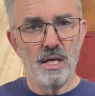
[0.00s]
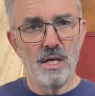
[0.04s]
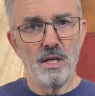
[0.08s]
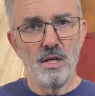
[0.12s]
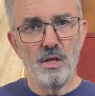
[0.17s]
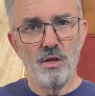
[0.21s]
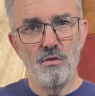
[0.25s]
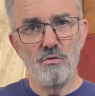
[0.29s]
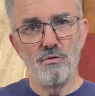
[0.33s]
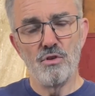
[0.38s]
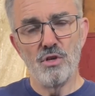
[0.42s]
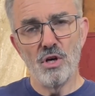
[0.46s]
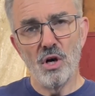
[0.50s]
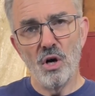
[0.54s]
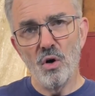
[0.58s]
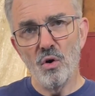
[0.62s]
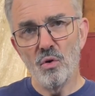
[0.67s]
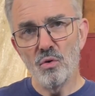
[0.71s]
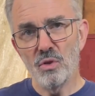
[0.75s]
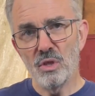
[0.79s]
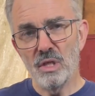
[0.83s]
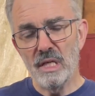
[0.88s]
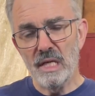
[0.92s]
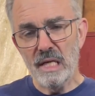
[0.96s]
You
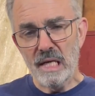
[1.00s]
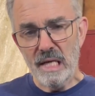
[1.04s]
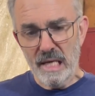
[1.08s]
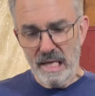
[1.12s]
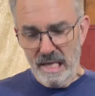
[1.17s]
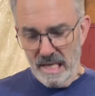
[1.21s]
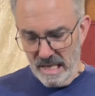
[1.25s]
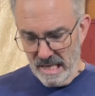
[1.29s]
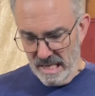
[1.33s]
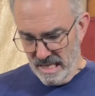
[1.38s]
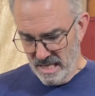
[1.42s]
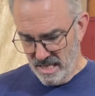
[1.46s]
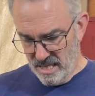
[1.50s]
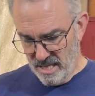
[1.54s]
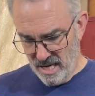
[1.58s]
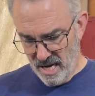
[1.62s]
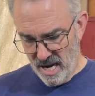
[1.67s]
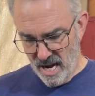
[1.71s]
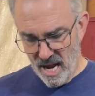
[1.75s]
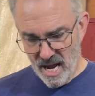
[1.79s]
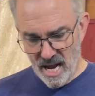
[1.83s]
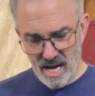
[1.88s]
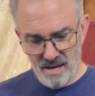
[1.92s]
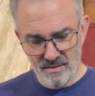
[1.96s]
don't need to
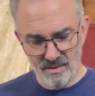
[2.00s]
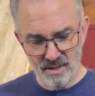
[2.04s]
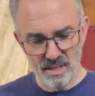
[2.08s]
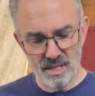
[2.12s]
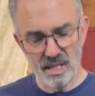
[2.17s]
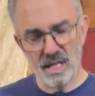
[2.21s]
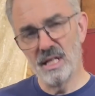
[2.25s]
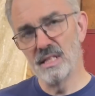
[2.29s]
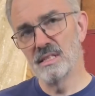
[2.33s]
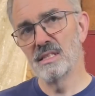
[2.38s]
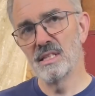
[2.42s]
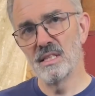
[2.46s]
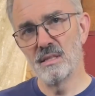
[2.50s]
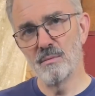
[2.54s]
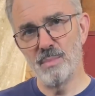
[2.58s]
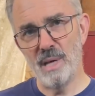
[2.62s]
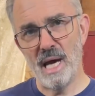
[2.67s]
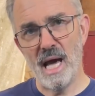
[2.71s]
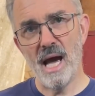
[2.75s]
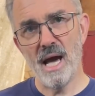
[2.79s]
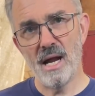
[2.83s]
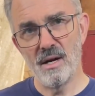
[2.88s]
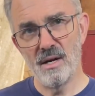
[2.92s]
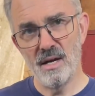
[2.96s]
have a London
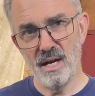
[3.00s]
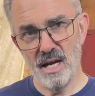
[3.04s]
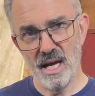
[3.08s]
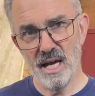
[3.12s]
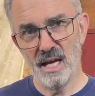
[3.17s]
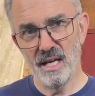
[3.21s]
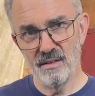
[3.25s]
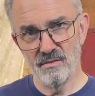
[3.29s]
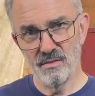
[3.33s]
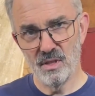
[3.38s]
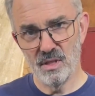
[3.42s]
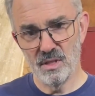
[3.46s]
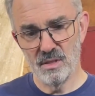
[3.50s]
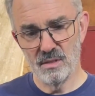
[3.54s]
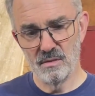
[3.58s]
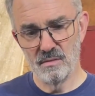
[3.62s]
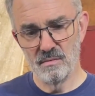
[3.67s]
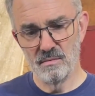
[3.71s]
pattern anvil.